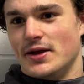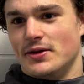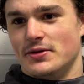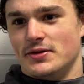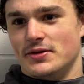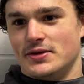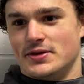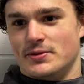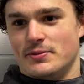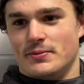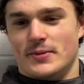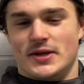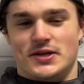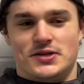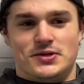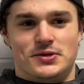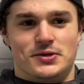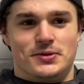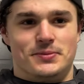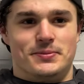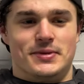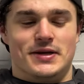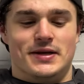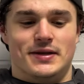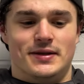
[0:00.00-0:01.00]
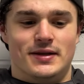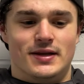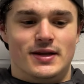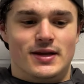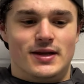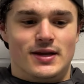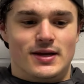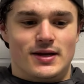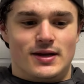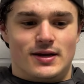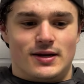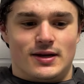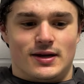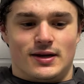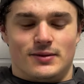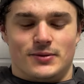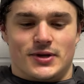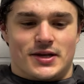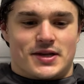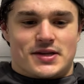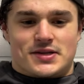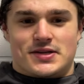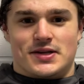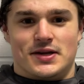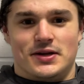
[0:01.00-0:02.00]
It was a missile, but
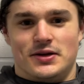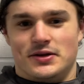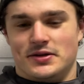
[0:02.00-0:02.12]
like I said,